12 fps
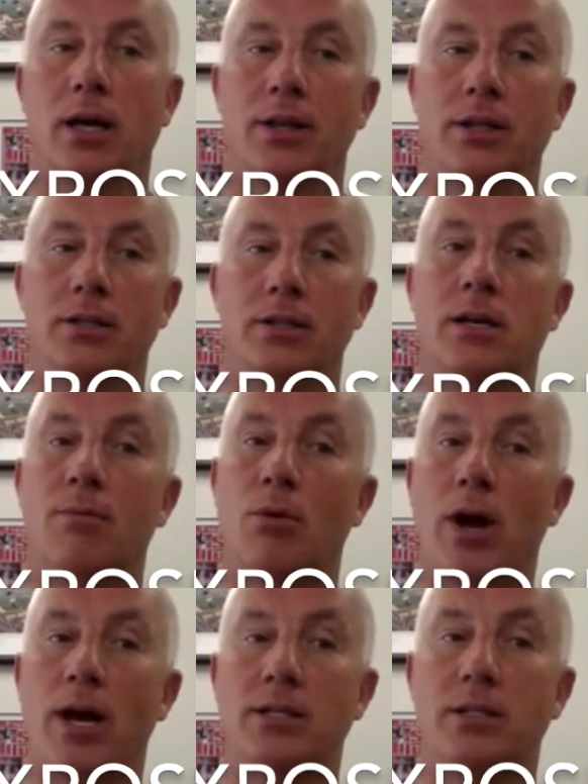It
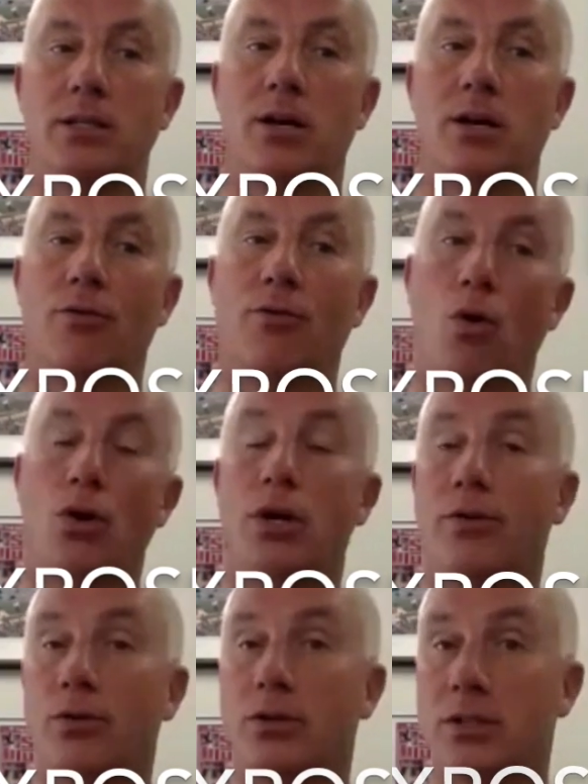summarizes 4
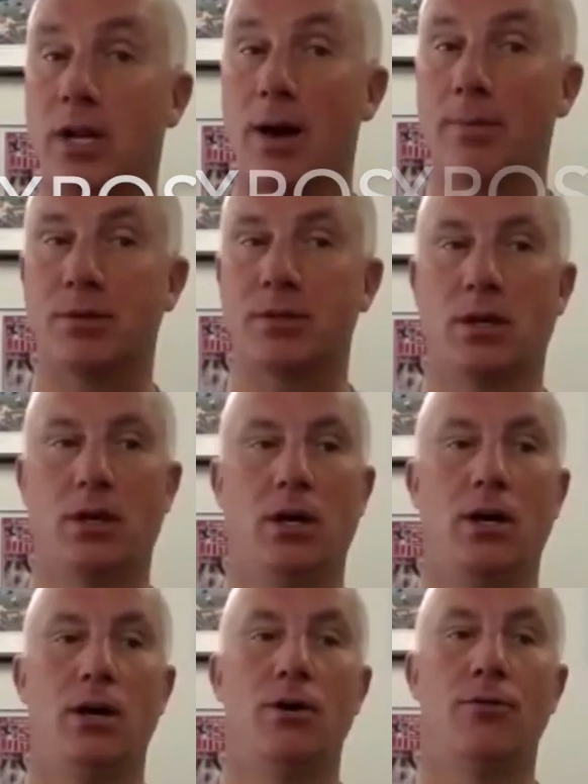different steps.
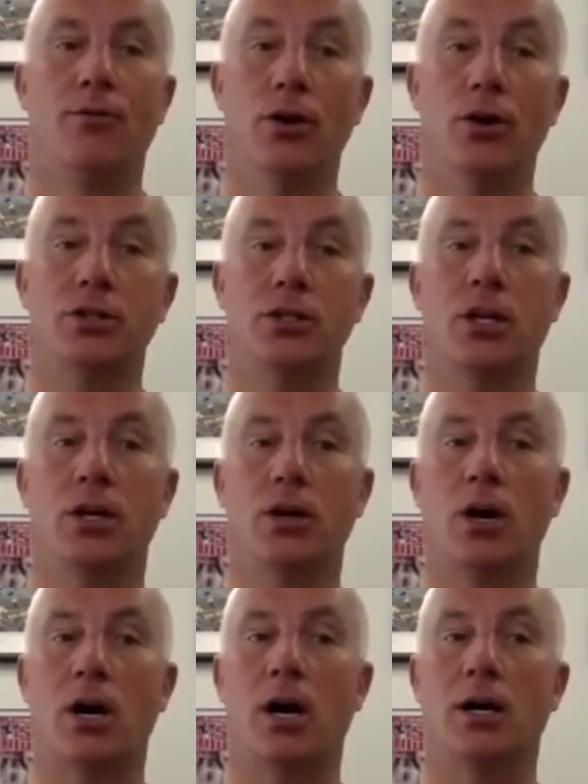First
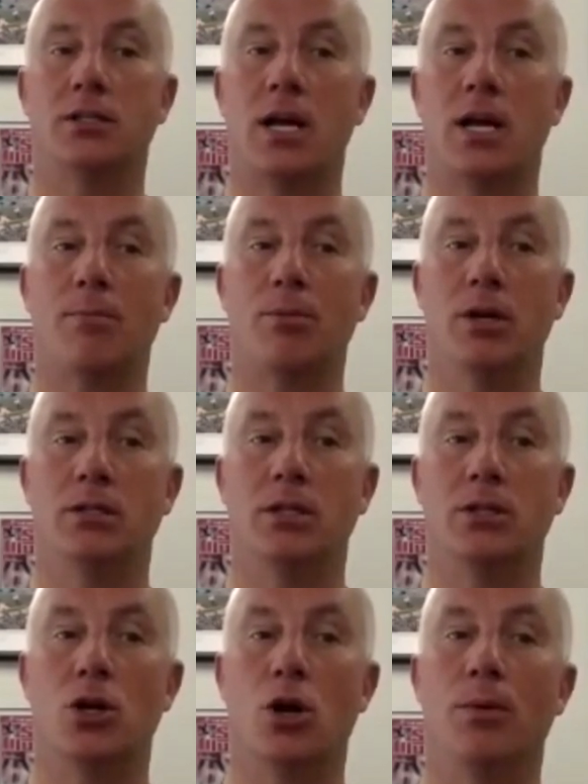step is
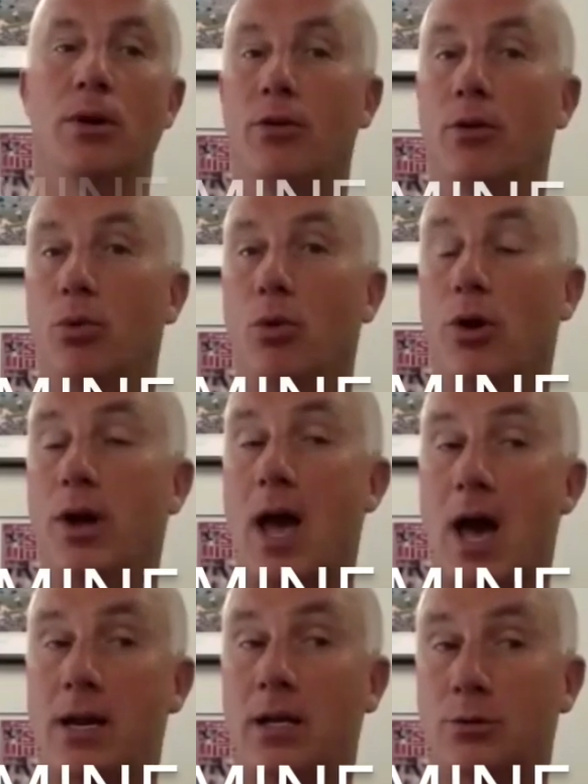determine if the employee
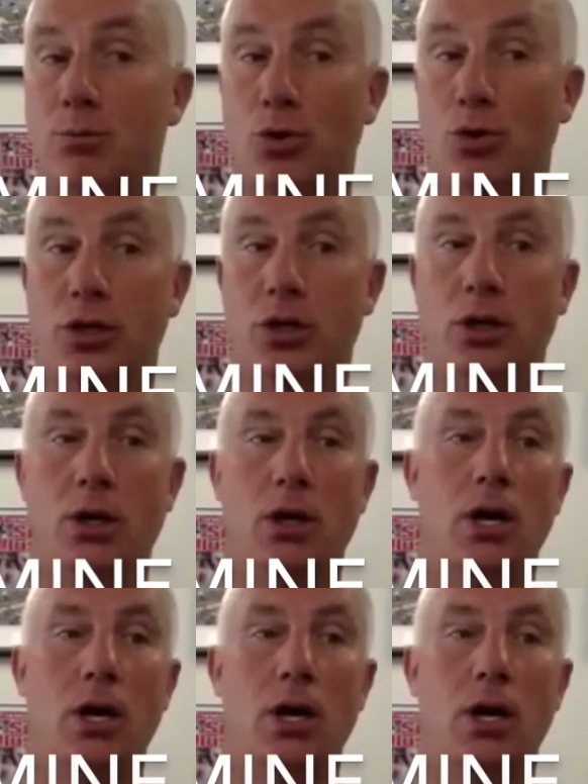had an exposure.